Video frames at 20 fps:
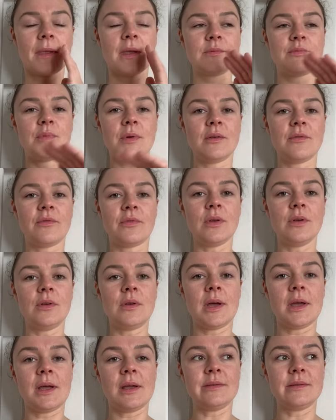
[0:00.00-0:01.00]
It's been a few
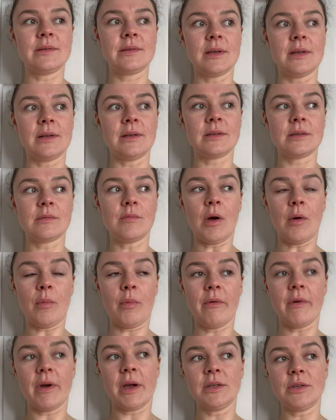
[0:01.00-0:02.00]
days since my
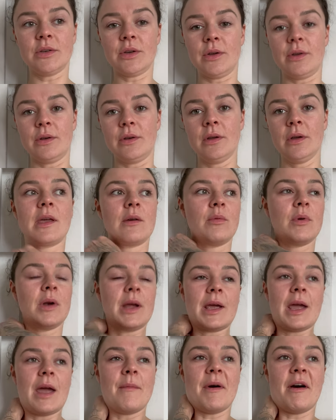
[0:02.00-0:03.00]
operation. When I
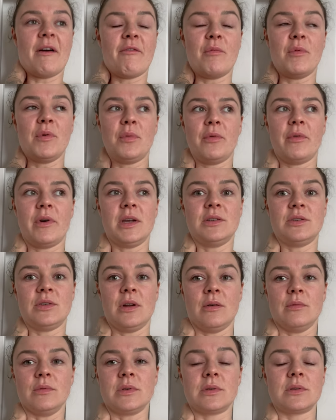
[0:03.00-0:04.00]
came out of my operation,
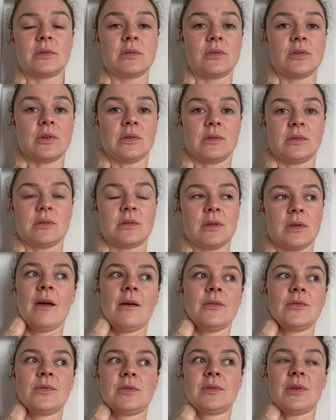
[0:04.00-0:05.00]
I was just
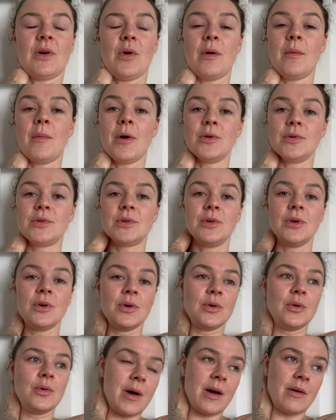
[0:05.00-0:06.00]
so
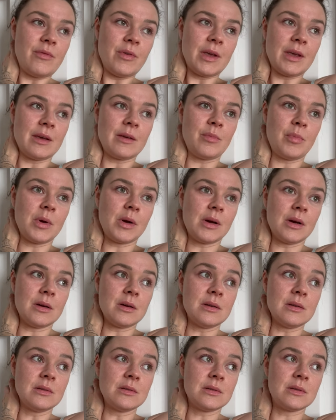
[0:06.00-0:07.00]
emotional. I think
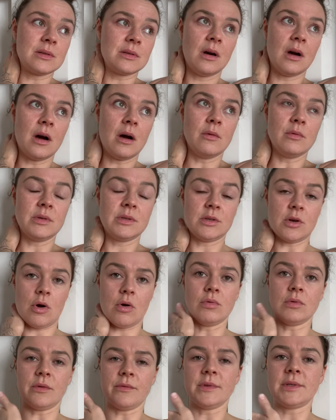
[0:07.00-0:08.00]
because I was
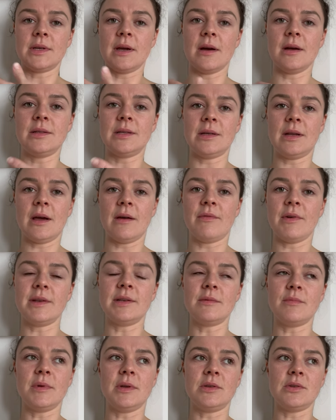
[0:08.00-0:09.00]
told, obviously, I did have
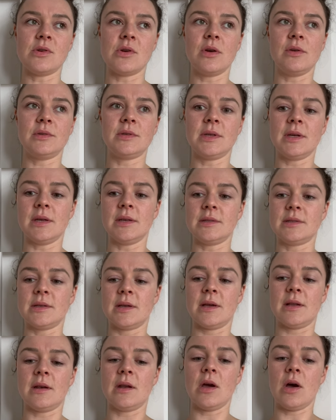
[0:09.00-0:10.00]
endometriosis
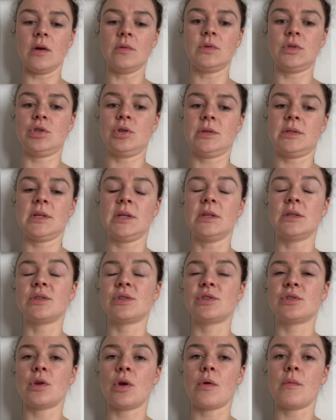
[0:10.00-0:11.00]
and I was just in
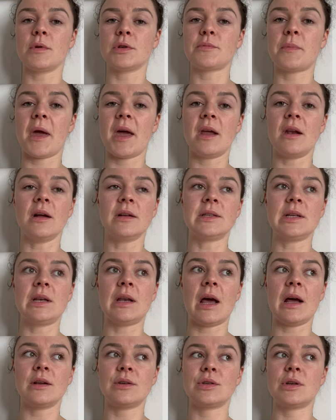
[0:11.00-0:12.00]
so much pain. I didn't
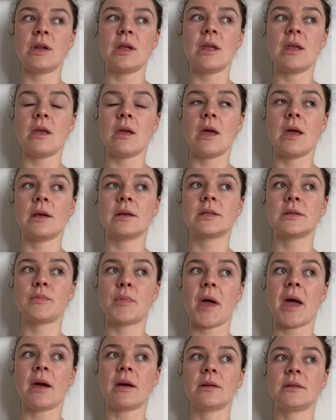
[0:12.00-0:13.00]
actually
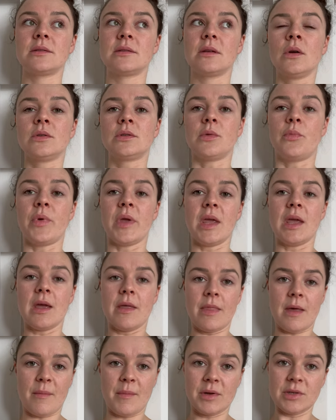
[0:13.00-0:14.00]
expect to be
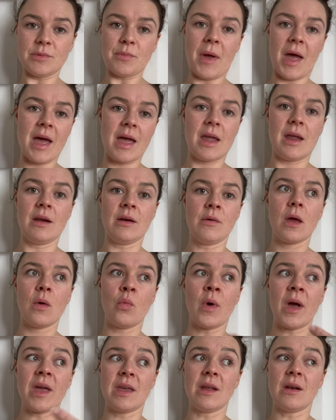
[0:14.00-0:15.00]
in that much pain
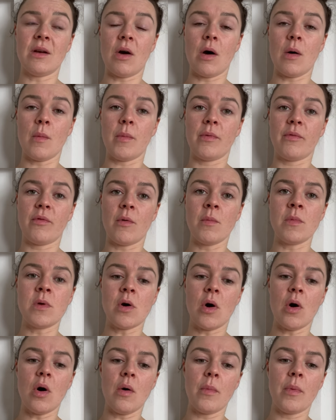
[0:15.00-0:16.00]
waking up from the
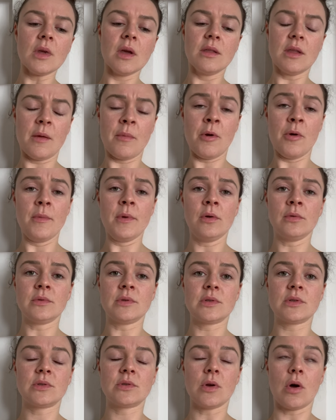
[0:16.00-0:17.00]
op. They put me on
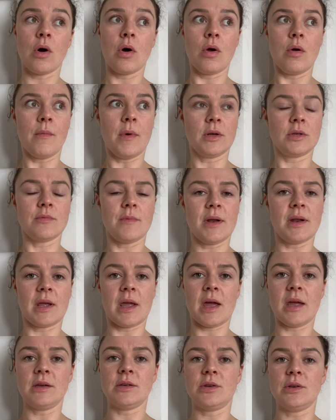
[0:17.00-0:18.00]
so much
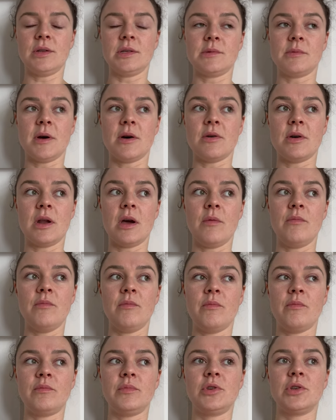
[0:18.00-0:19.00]
medication as well, and I'm
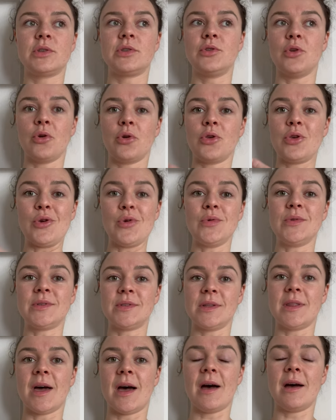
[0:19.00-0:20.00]
just not used
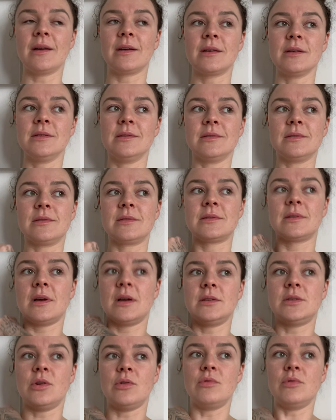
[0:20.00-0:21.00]
to that because I
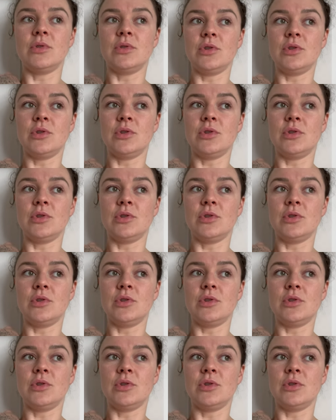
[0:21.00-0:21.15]
don't